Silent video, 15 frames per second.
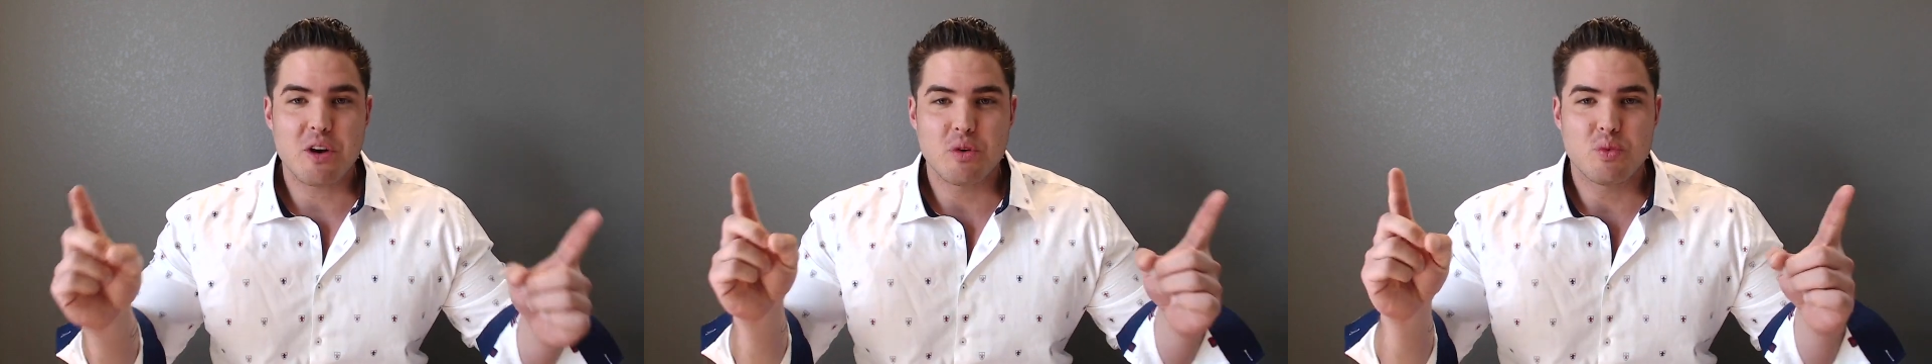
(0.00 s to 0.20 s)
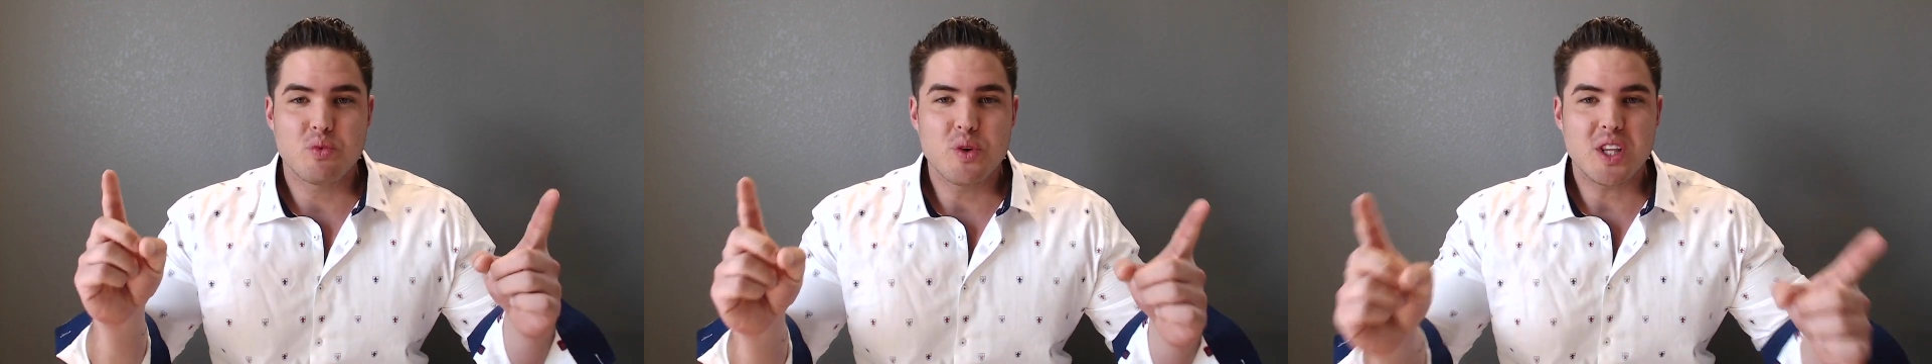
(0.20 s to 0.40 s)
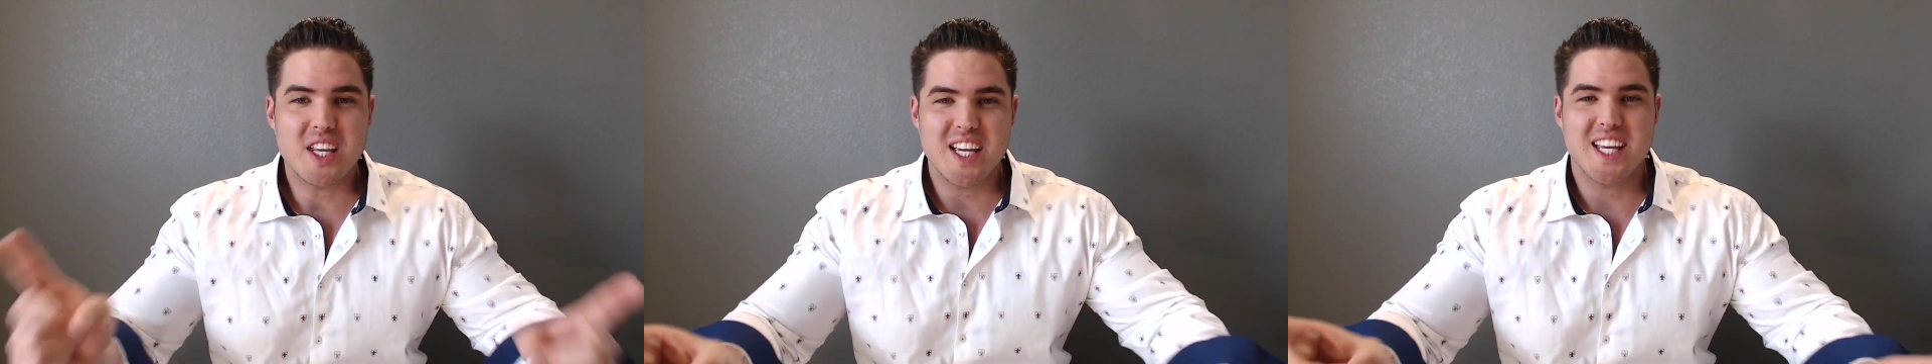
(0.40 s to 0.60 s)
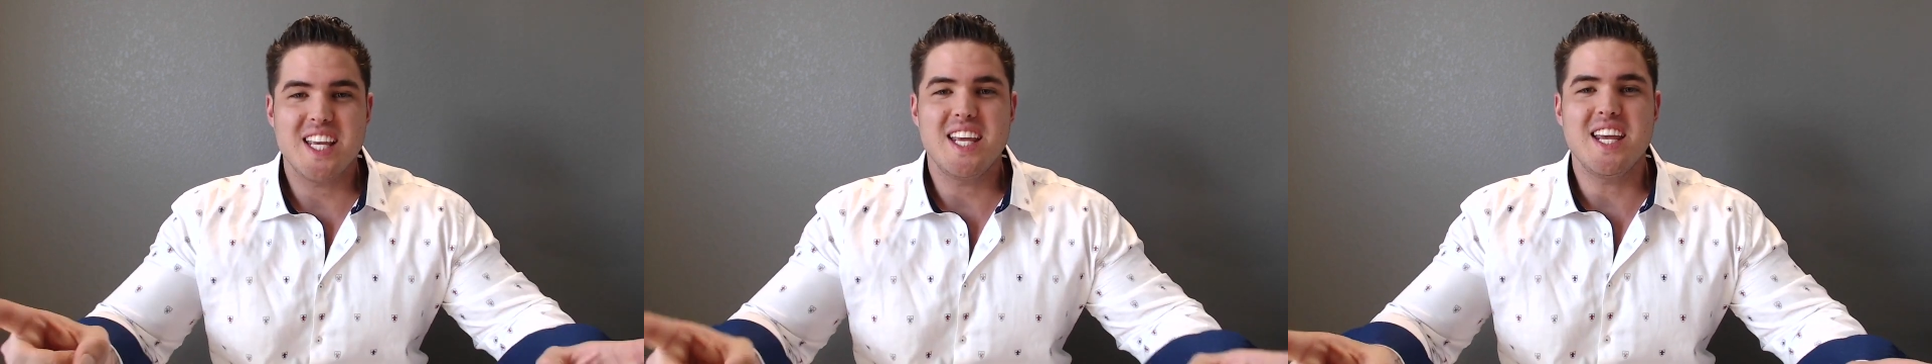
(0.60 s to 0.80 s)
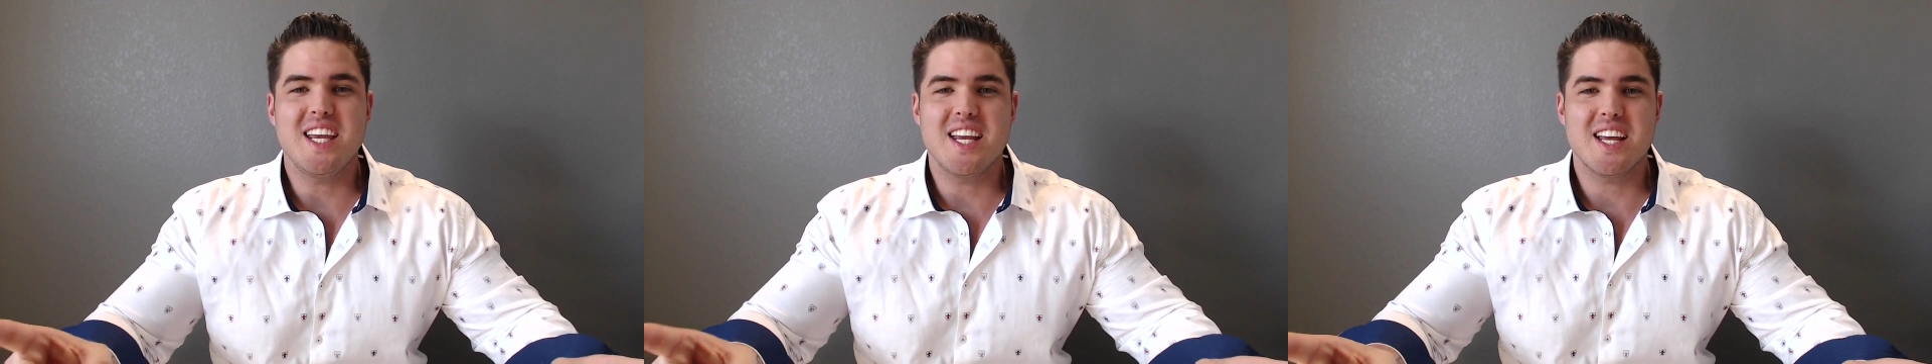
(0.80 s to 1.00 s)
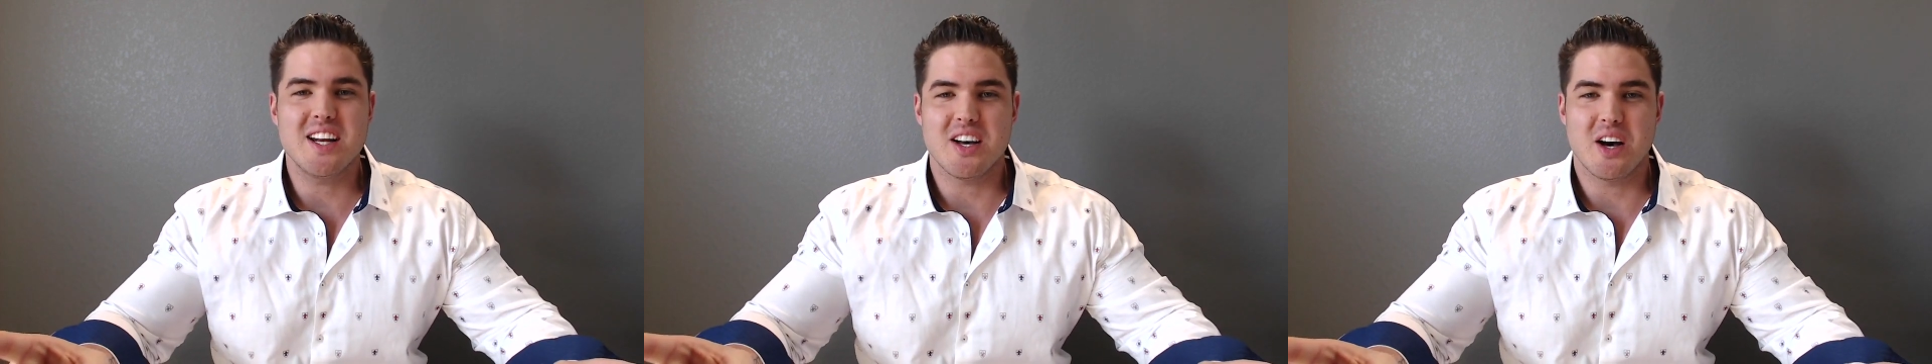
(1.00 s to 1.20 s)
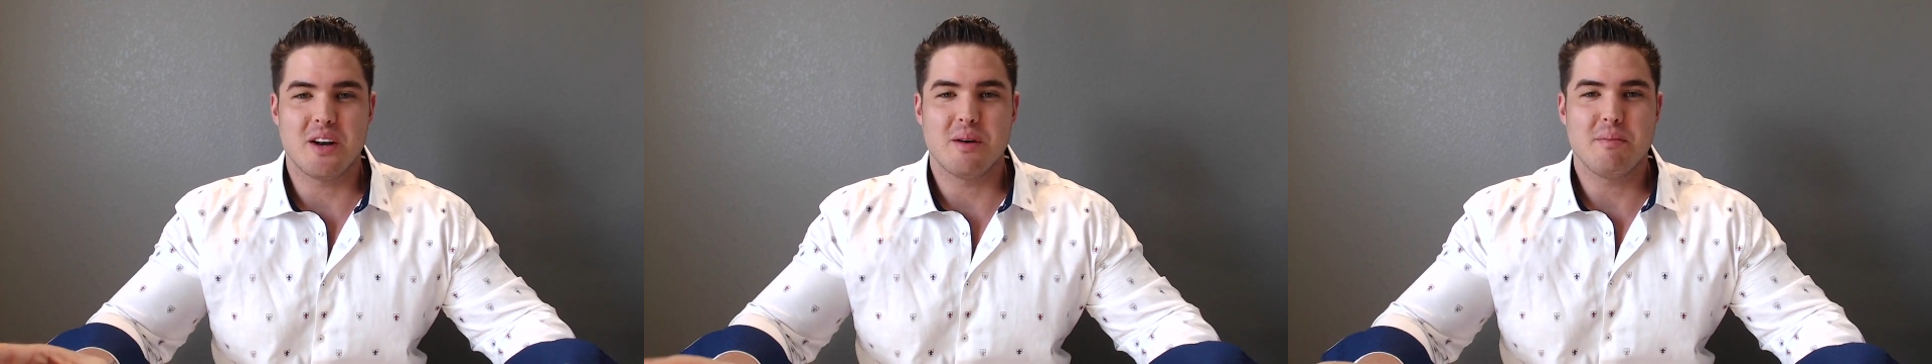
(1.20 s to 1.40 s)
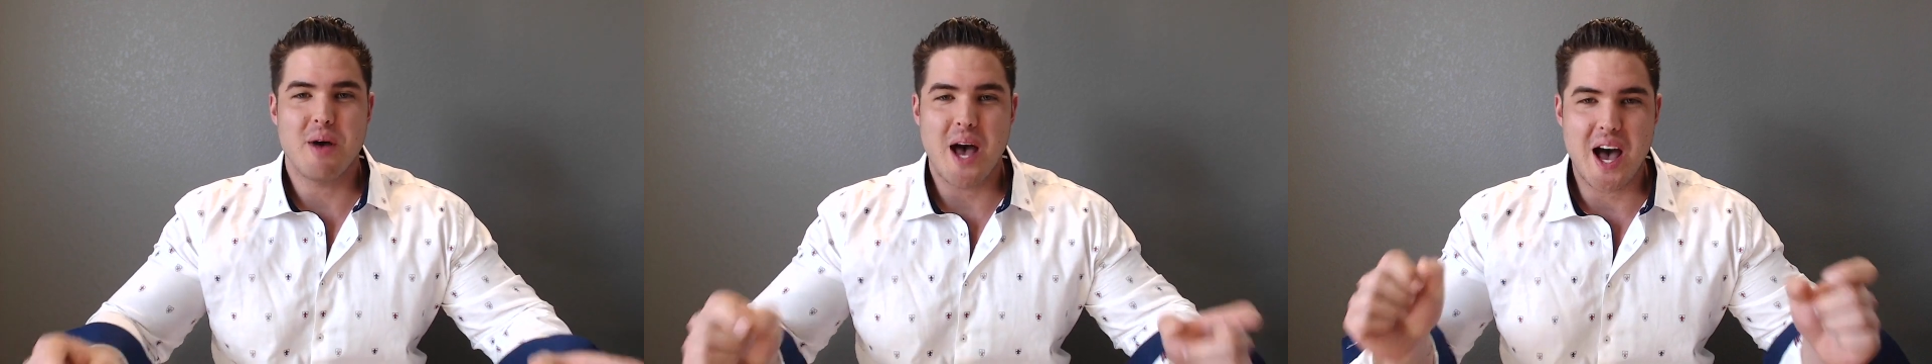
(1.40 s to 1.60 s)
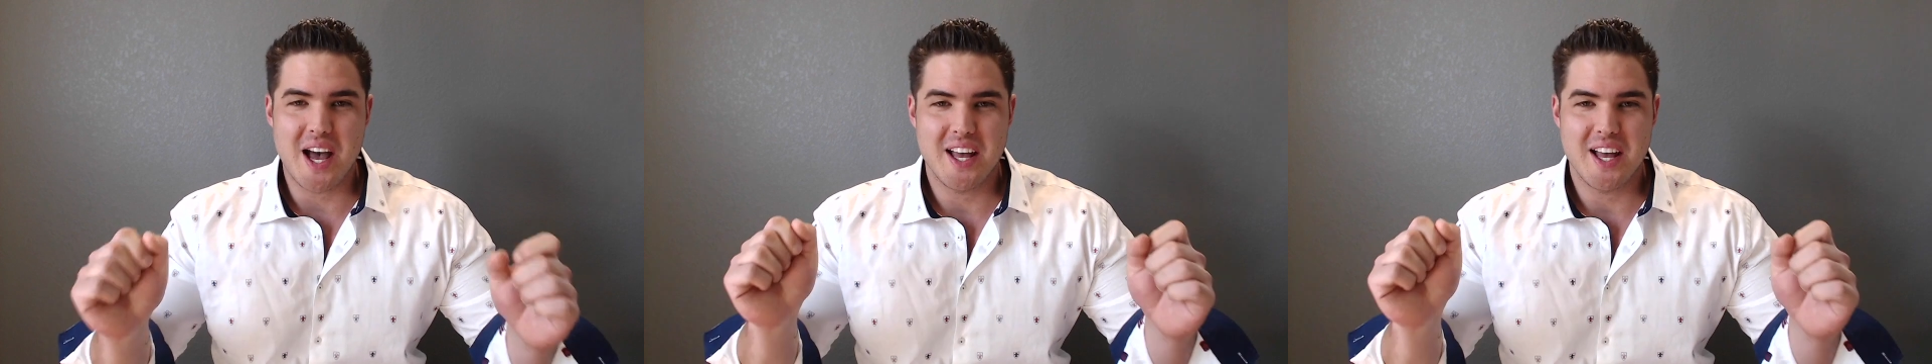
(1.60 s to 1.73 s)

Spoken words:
to really key in on them